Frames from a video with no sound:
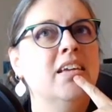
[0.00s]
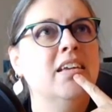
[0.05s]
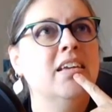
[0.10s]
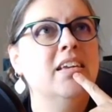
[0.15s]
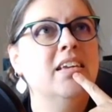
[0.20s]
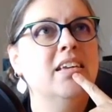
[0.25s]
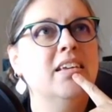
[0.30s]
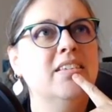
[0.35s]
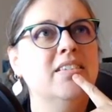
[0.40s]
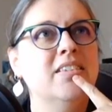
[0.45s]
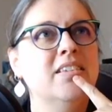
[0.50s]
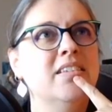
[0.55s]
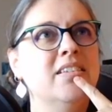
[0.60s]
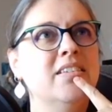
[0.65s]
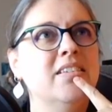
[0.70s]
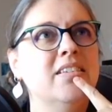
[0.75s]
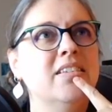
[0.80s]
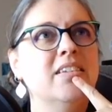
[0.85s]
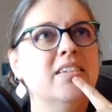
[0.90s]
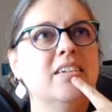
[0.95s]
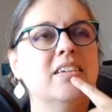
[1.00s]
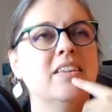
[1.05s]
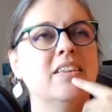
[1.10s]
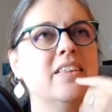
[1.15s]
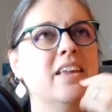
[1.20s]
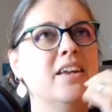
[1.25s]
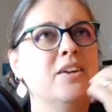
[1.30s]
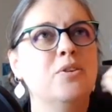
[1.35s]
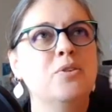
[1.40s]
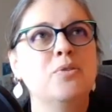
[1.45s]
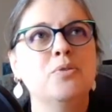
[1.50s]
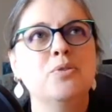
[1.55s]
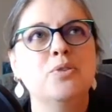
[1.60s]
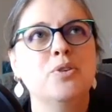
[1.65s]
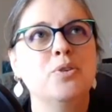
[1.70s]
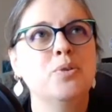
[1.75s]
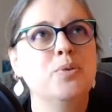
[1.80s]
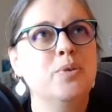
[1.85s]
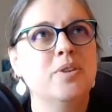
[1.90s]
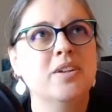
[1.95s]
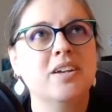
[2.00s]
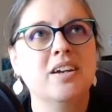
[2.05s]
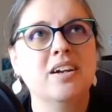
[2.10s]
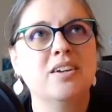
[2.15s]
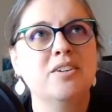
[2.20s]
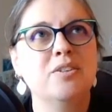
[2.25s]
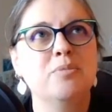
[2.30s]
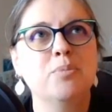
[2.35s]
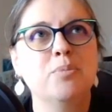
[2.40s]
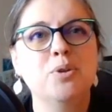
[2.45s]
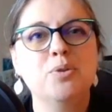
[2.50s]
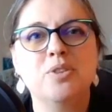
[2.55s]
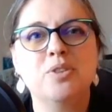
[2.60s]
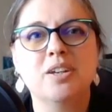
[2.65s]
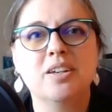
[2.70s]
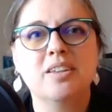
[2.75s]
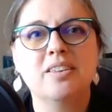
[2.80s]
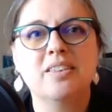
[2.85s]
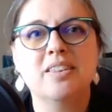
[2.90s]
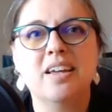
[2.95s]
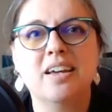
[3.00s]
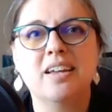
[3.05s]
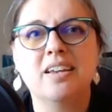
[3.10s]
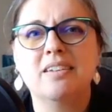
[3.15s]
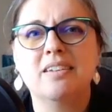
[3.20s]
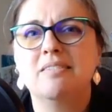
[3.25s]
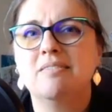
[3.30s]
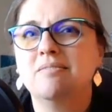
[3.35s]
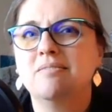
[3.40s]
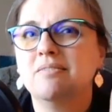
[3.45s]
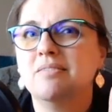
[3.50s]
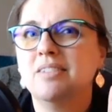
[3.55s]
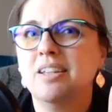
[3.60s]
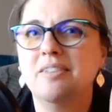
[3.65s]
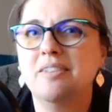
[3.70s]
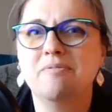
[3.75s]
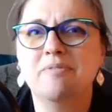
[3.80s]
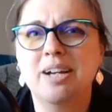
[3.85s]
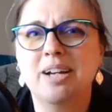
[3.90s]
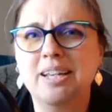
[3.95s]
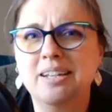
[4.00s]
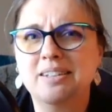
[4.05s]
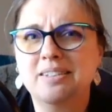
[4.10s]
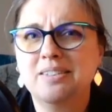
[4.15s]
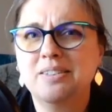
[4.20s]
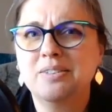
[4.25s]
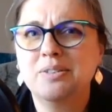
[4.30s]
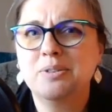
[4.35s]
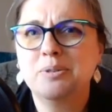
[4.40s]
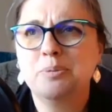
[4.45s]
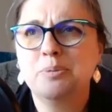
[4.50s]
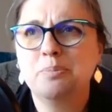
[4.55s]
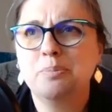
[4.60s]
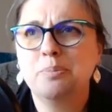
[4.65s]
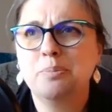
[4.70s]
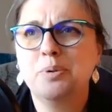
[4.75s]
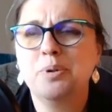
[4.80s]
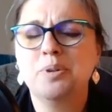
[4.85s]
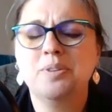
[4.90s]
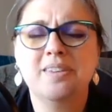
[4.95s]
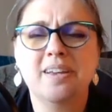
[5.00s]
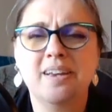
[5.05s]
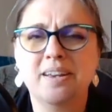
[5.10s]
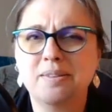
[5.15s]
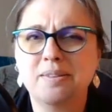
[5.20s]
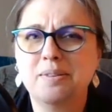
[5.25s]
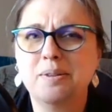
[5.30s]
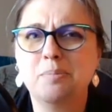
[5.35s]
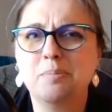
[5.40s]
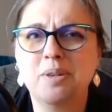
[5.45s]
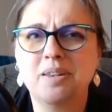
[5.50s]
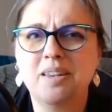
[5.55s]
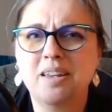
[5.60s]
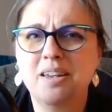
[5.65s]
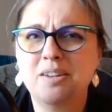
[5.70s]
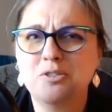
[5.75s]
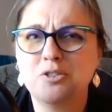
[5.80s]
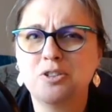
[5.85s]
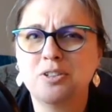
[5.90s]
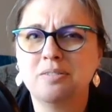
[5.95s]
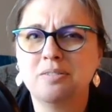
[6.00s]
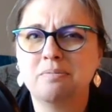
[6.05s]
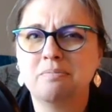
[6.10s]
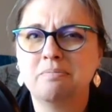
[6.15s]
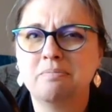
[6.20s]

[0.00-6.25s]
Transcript: they don't do the kind of music that invites precise imitation.